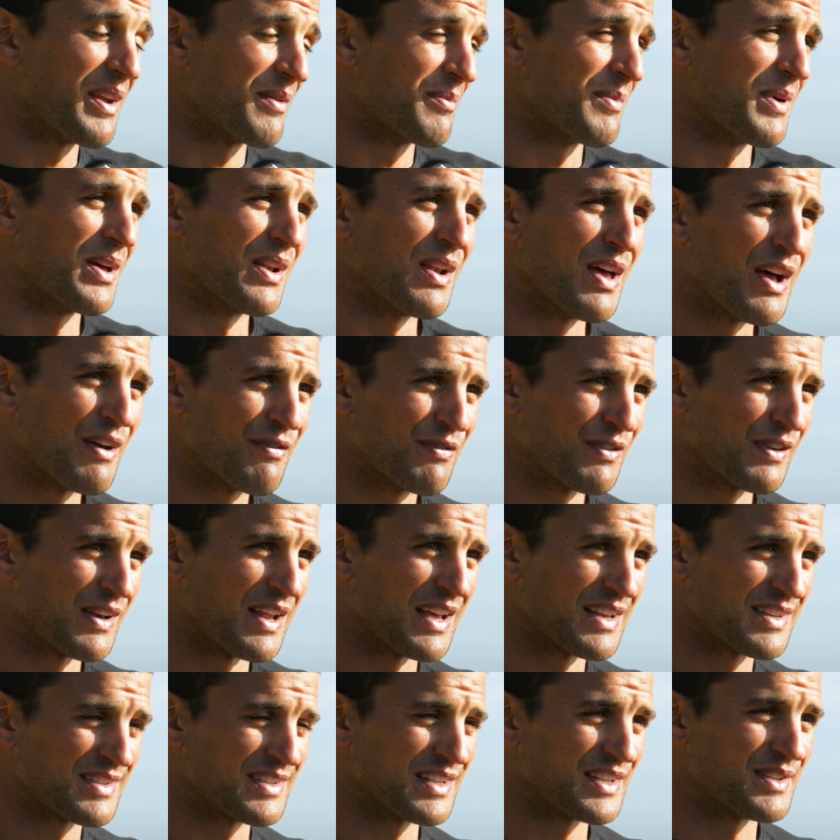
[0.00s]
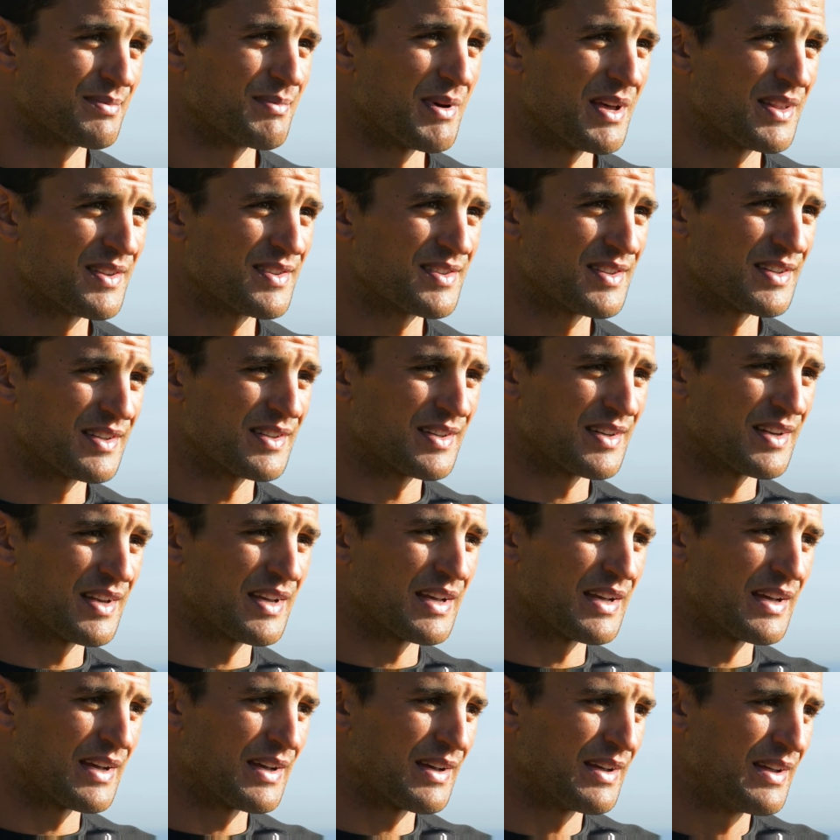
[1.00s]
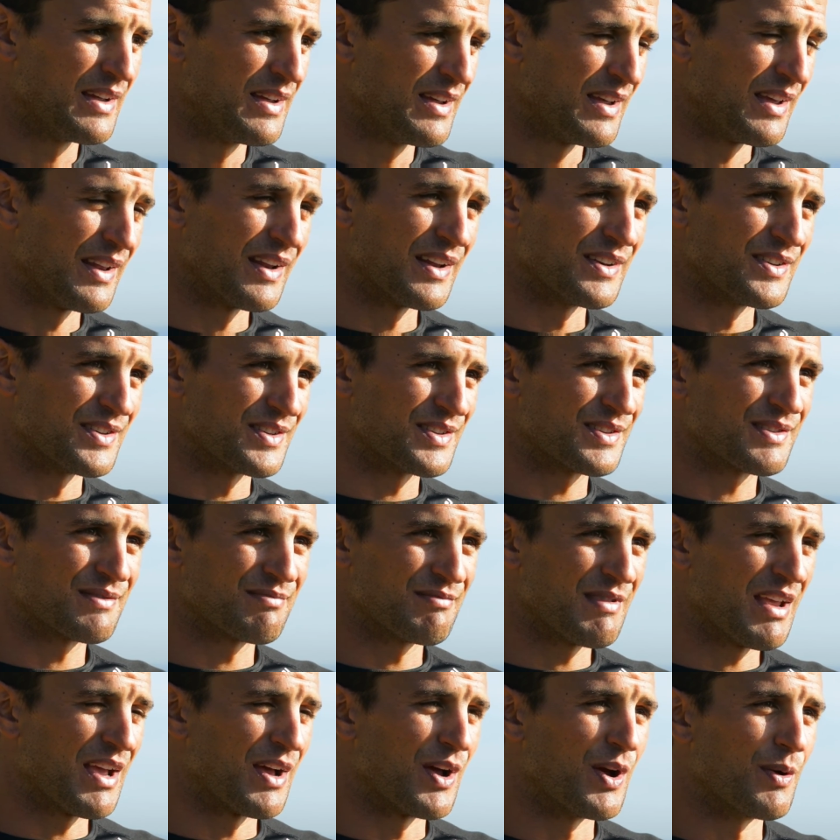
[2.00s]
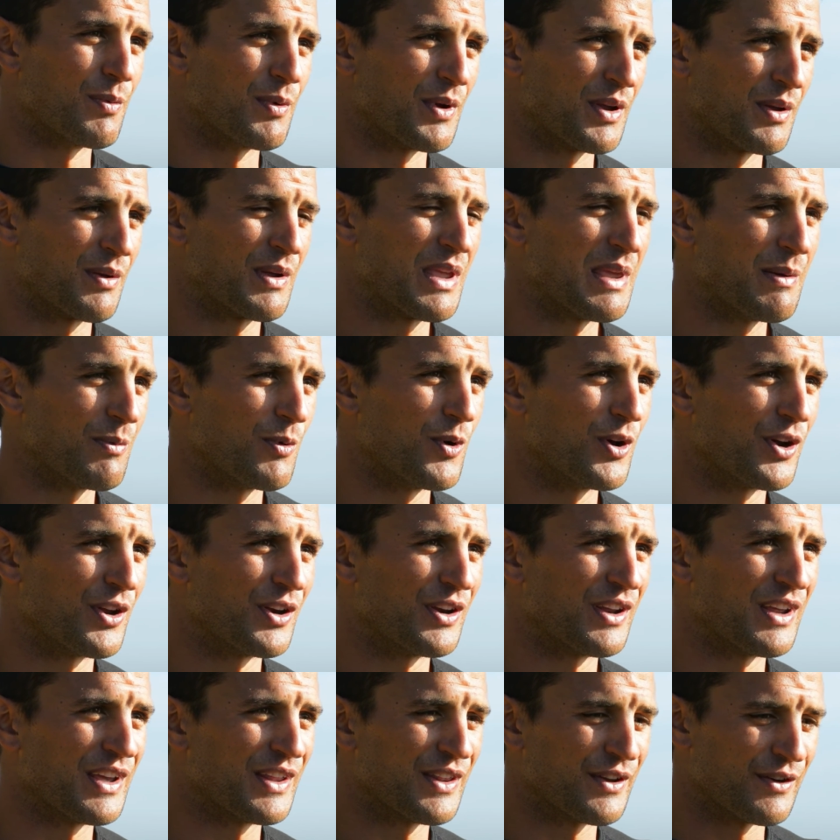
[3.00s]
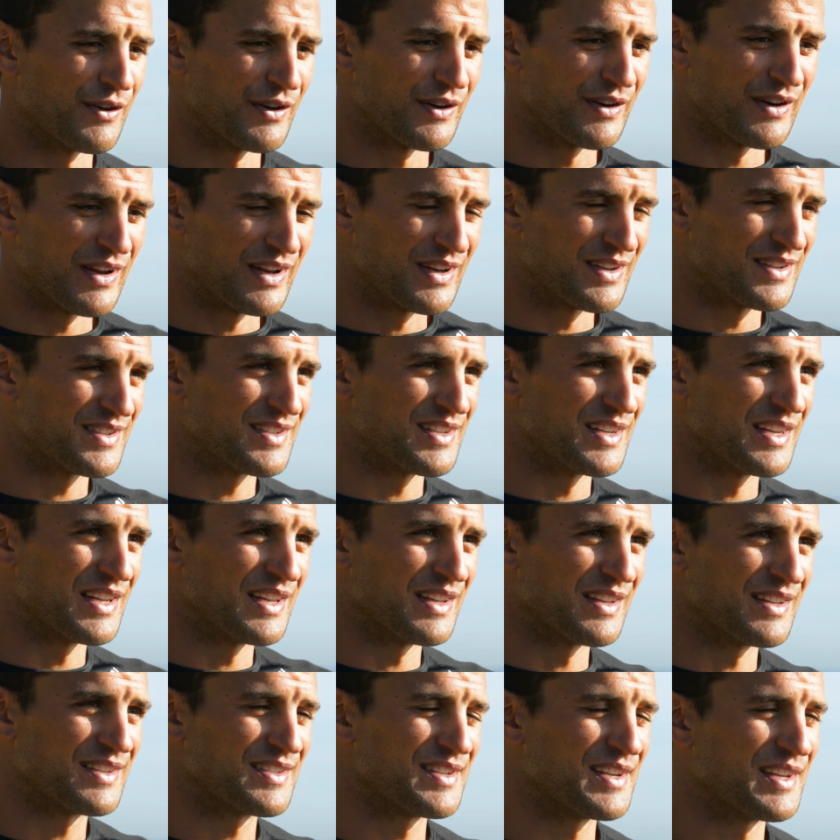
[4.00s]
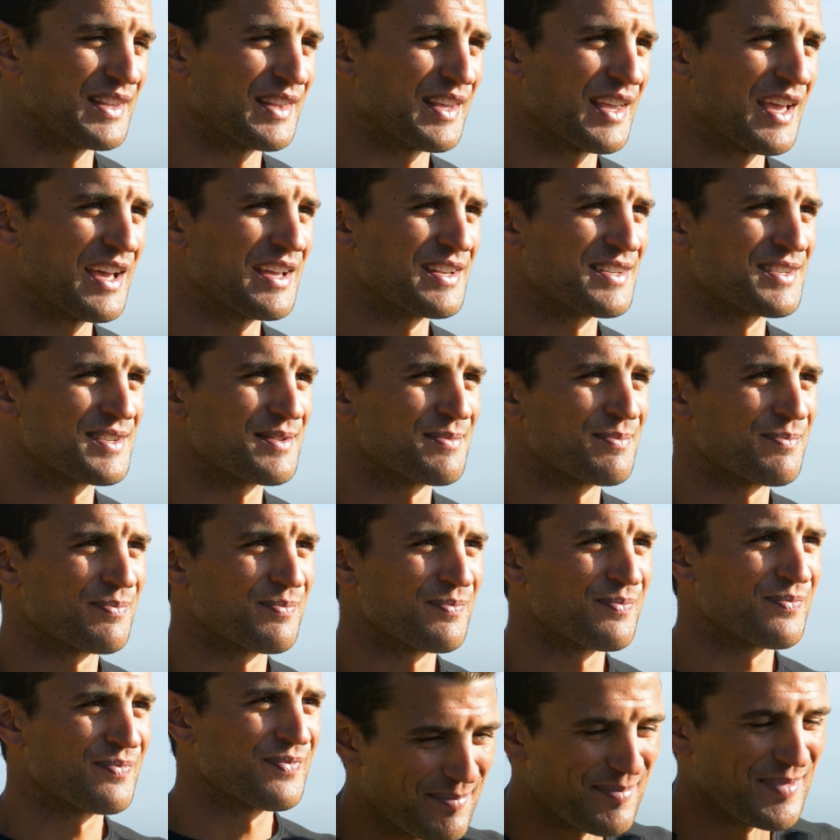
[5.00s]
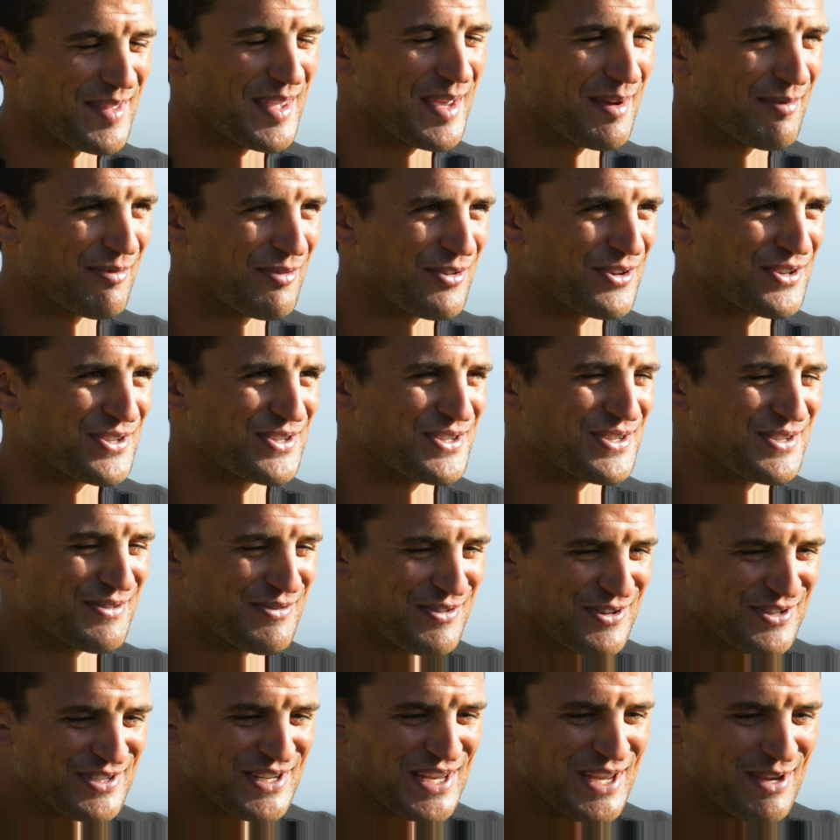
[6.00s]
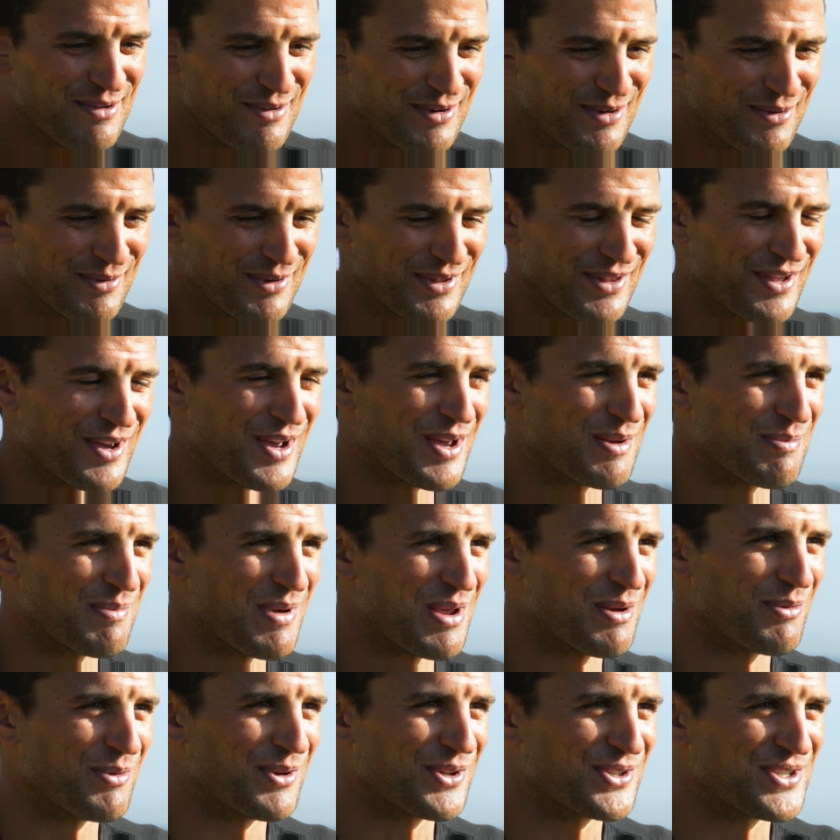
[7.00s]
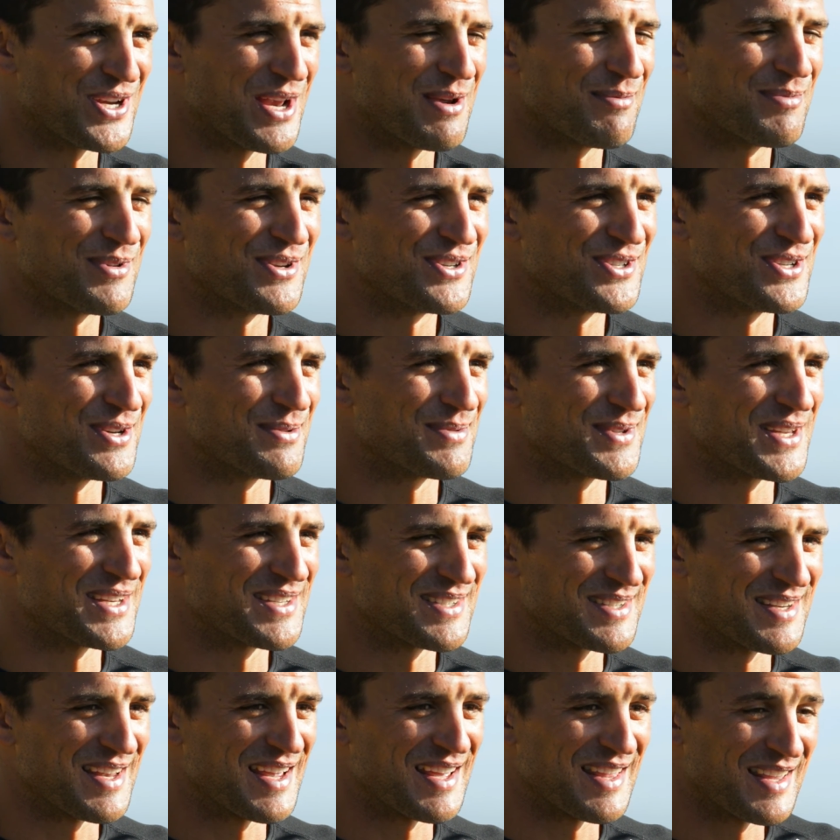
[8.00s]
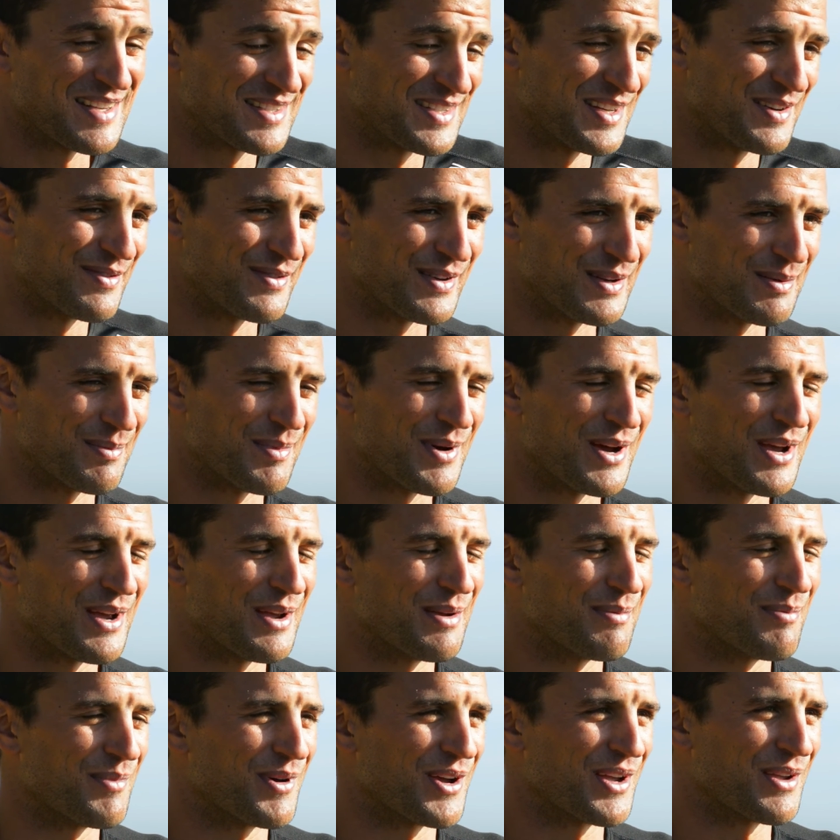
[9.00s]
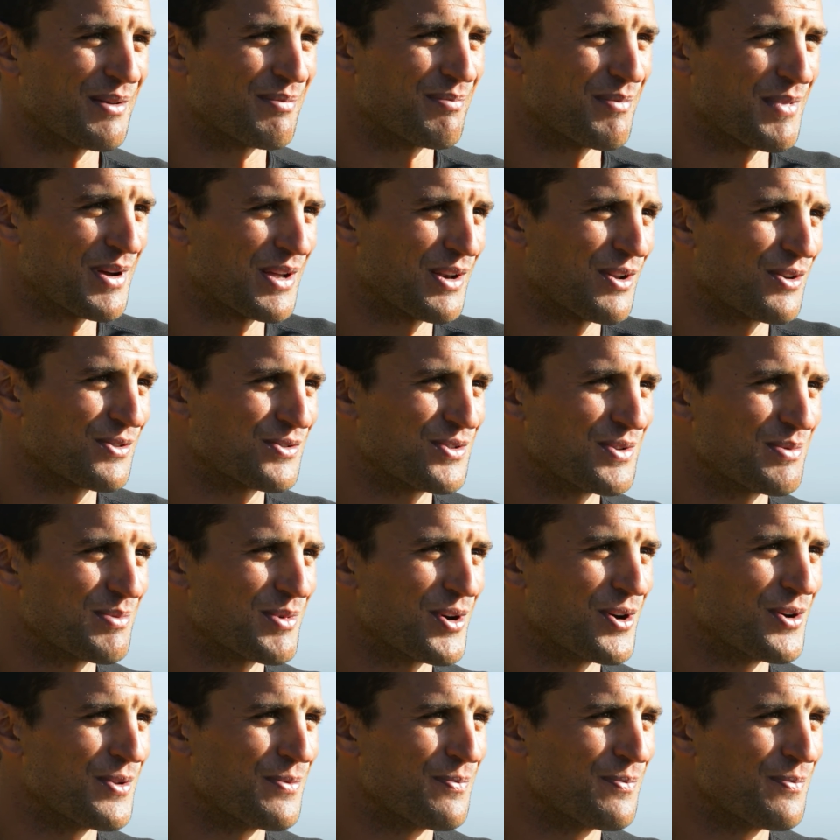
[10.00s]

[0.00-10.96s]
my life the last 6 months, and I hope we can keep working together and seeing the gains. Yeah, first Kiwi to win the Ironman World Championships. That's definitely my long-term goal.